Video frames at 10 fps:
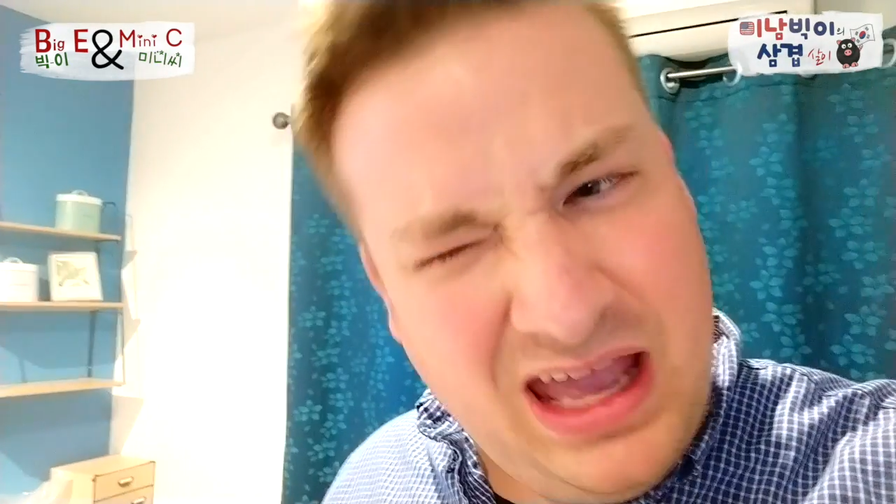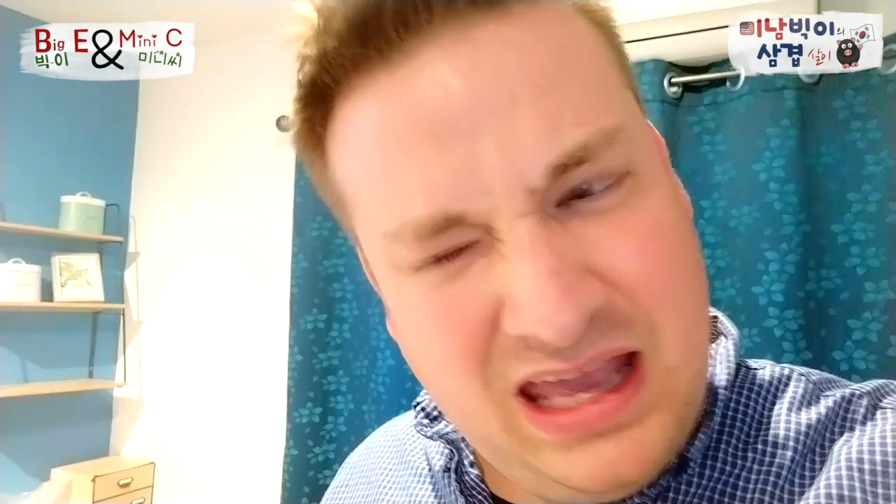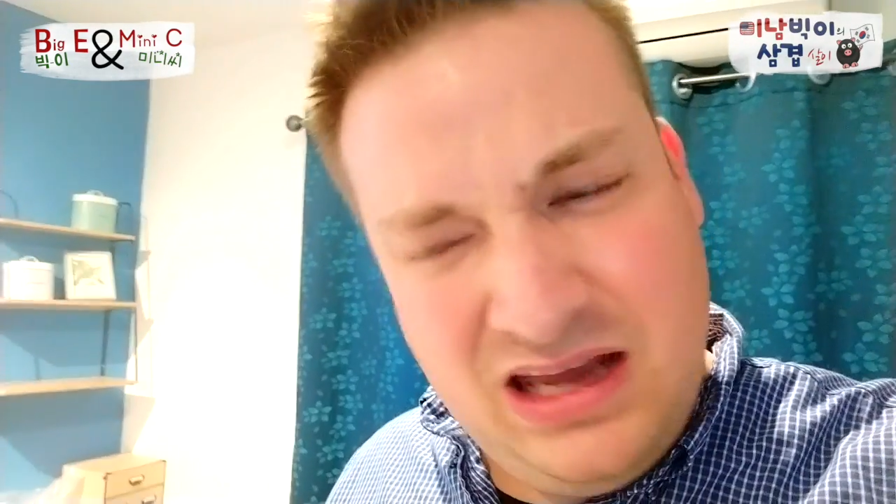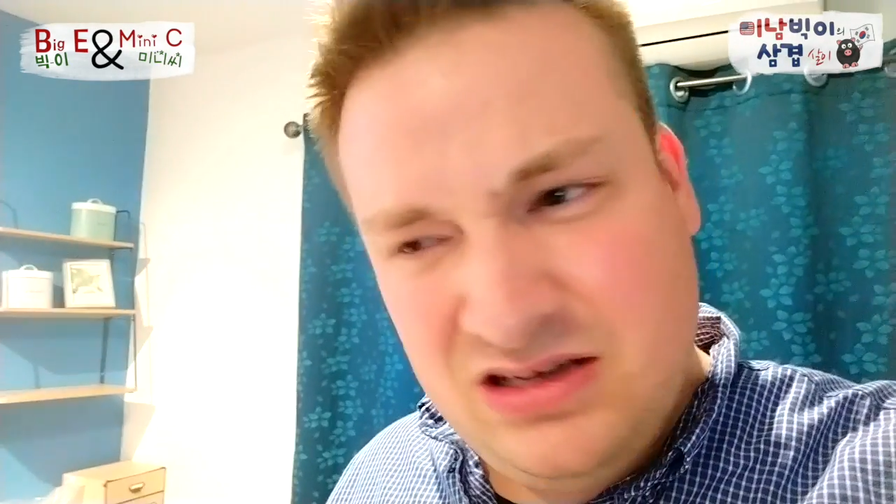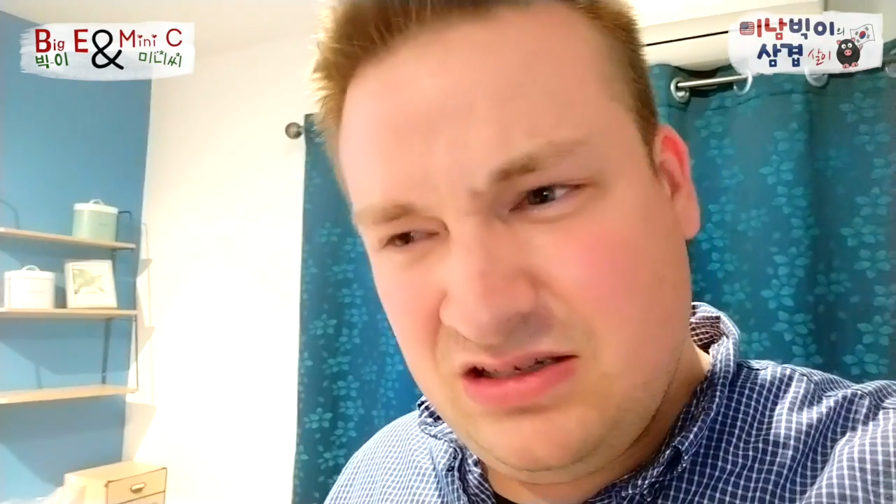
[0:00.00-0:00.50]

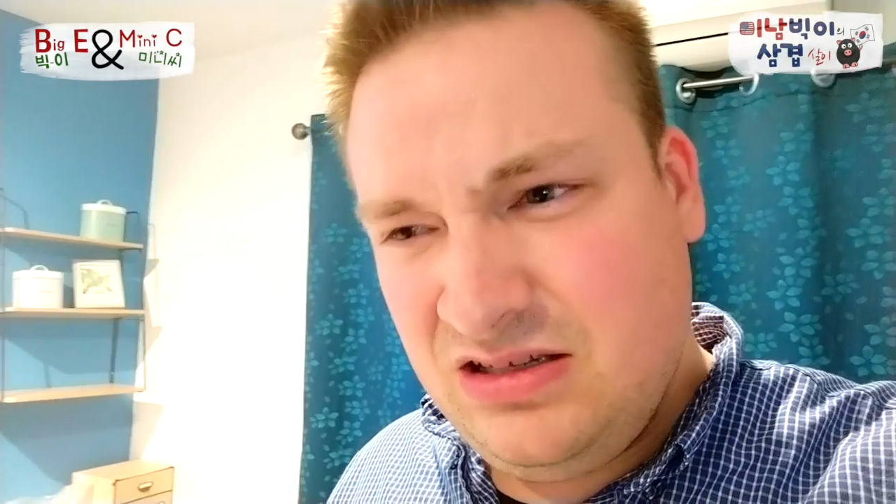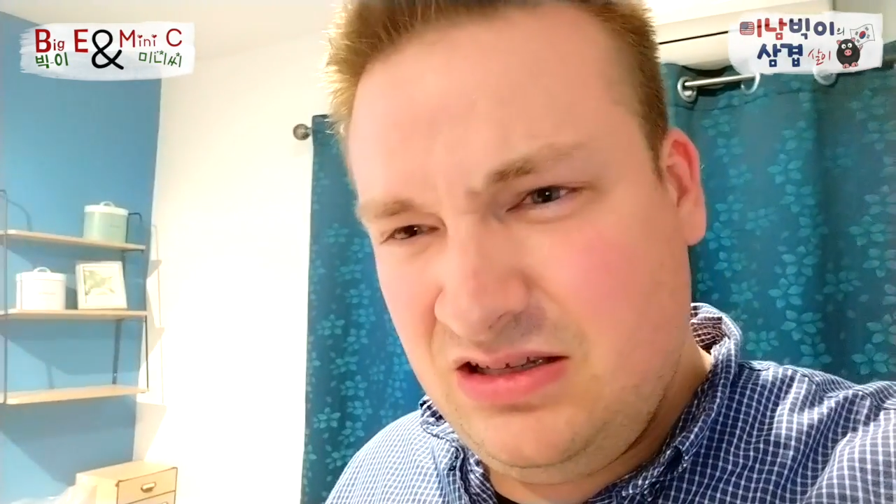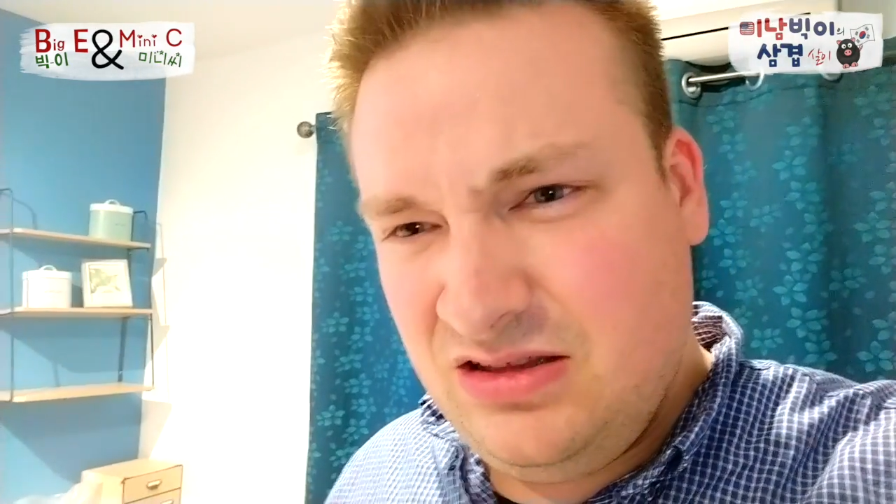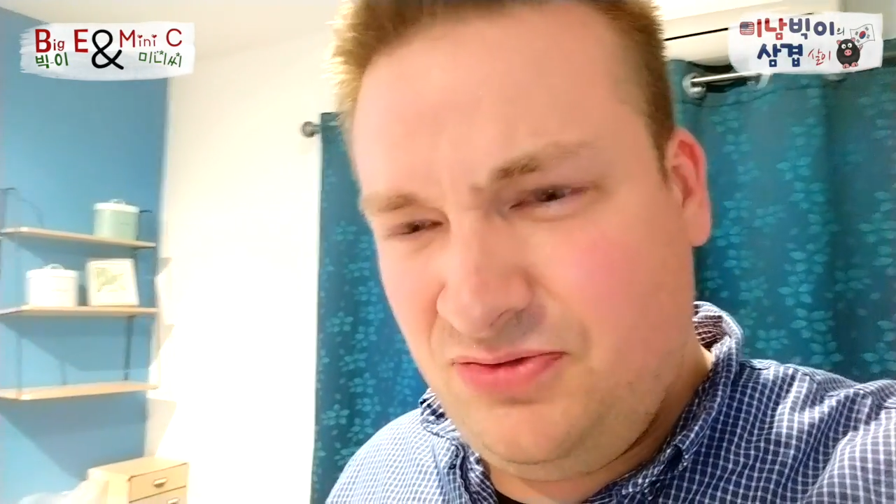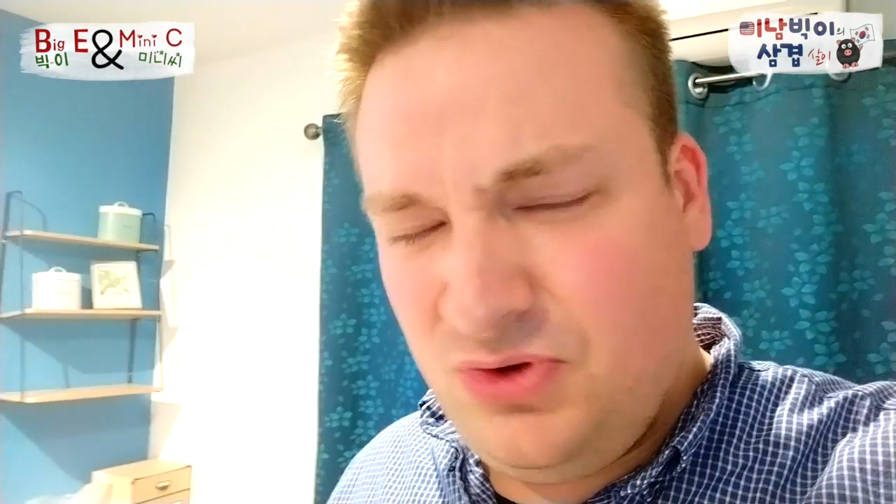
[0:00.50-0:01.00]
ate,
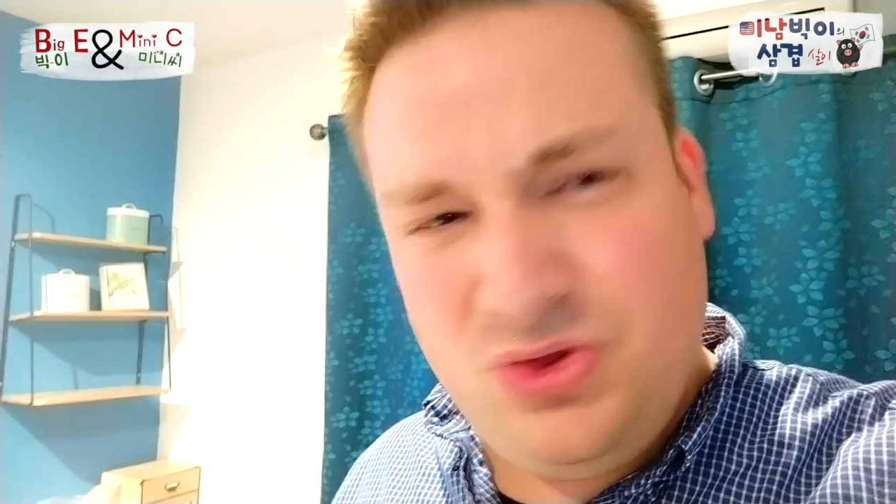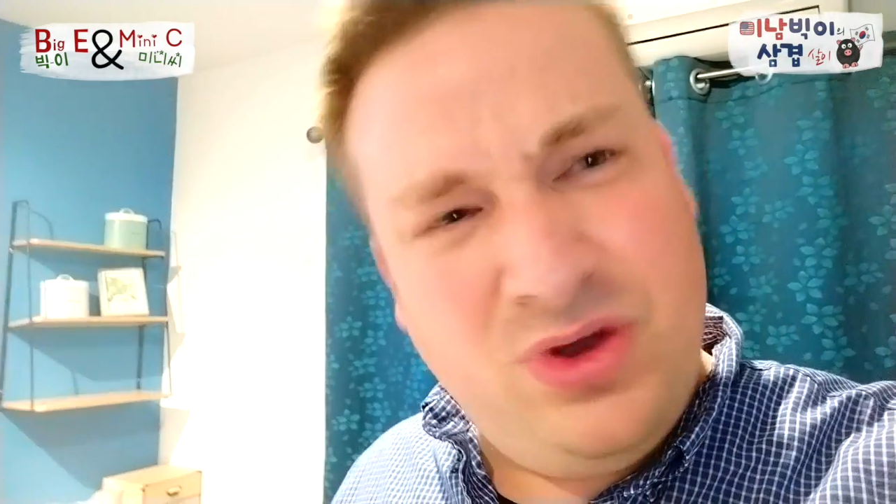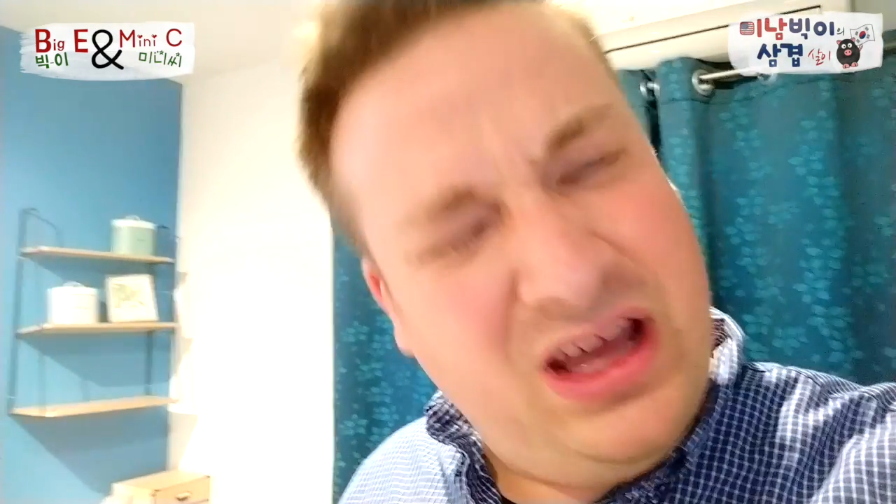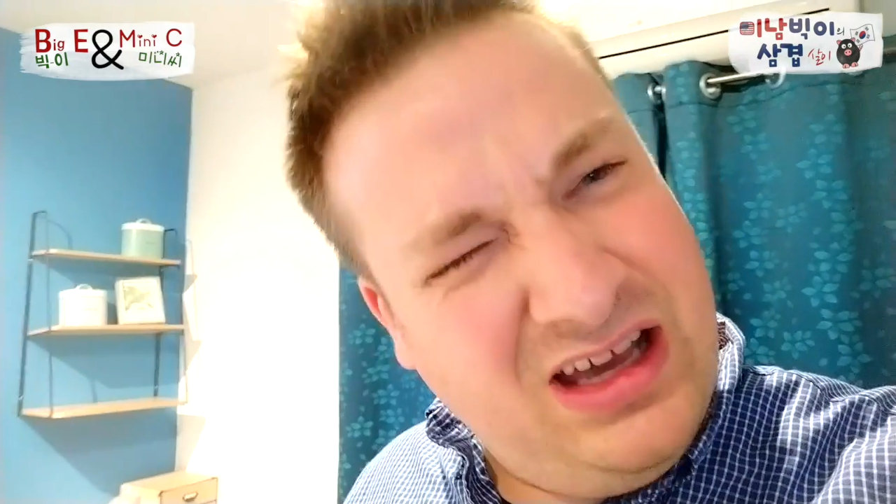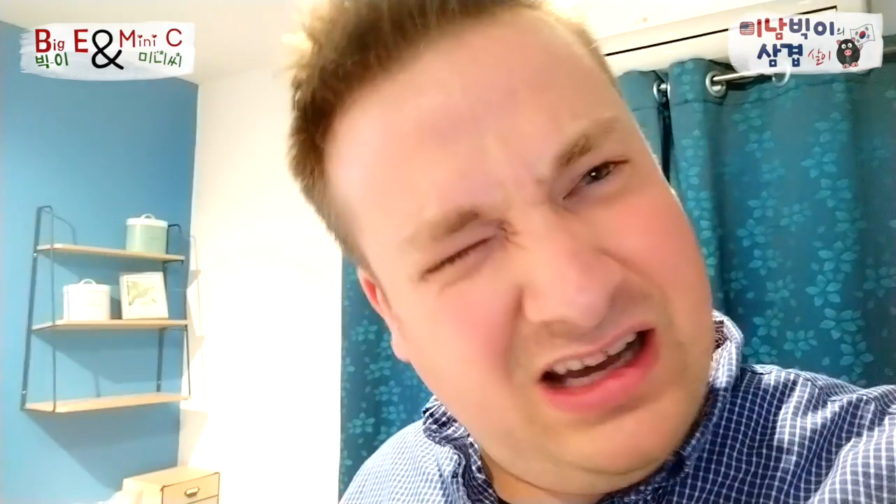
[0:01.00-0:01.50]
the further
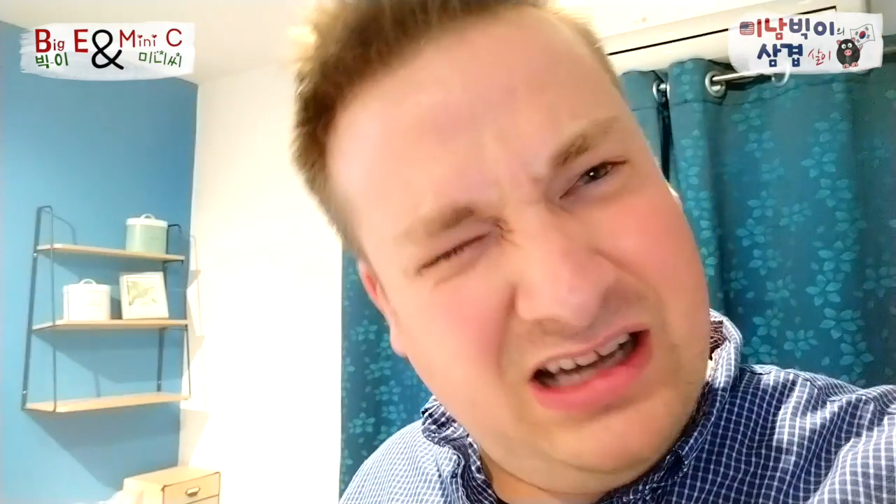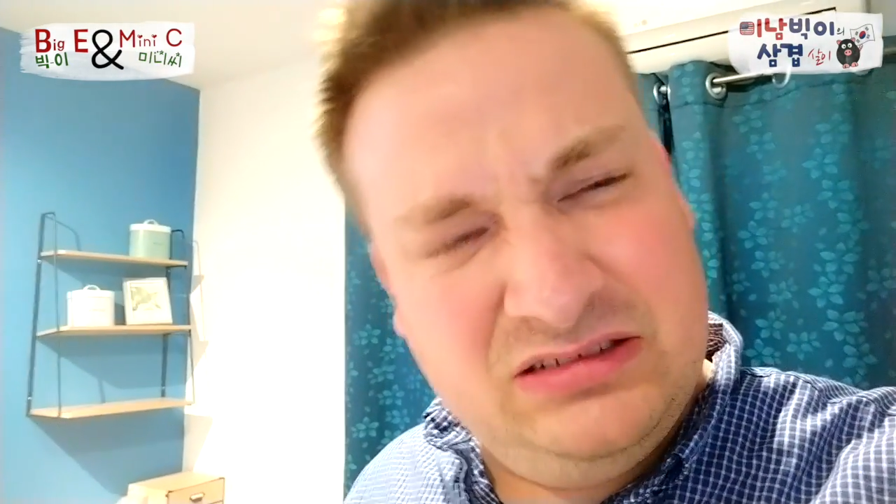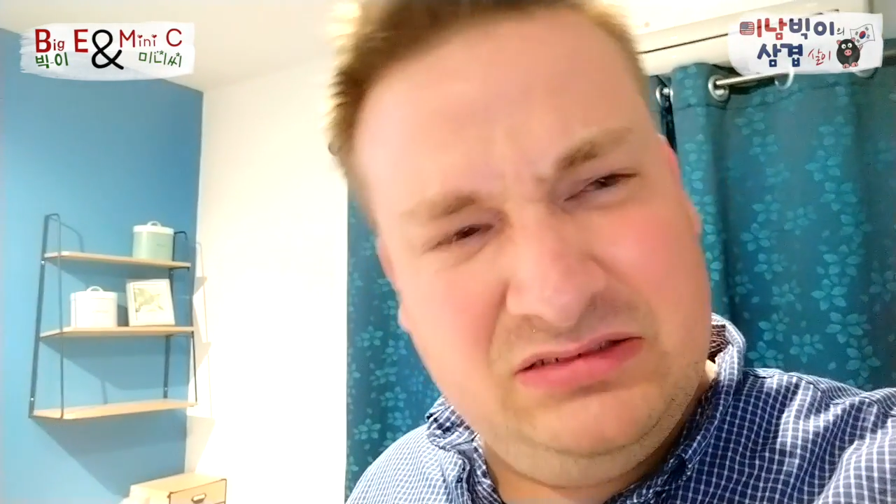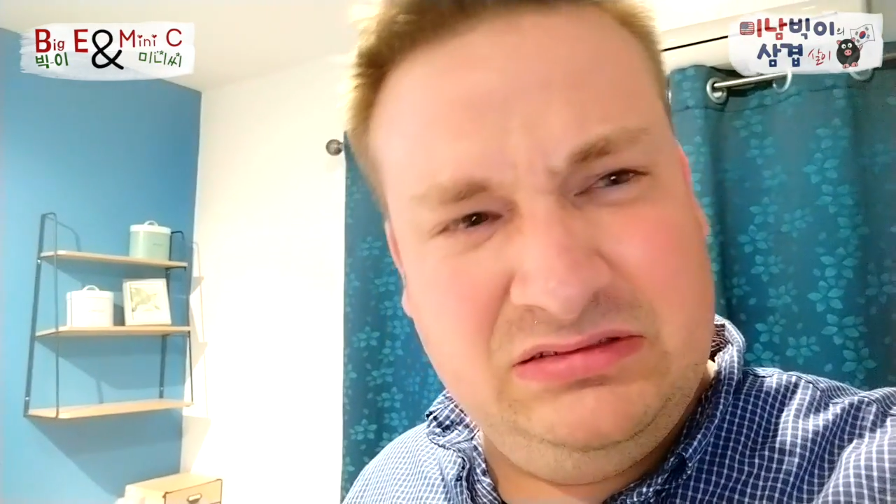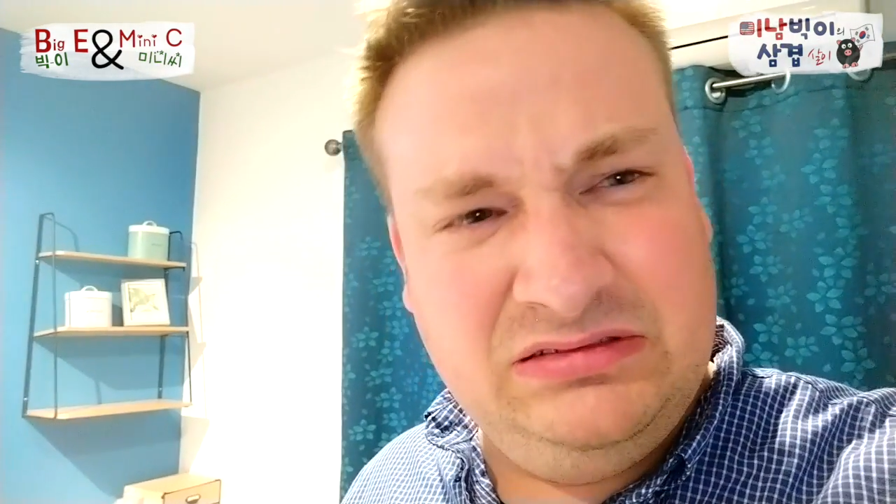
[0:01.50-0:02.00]
in I got. Uh,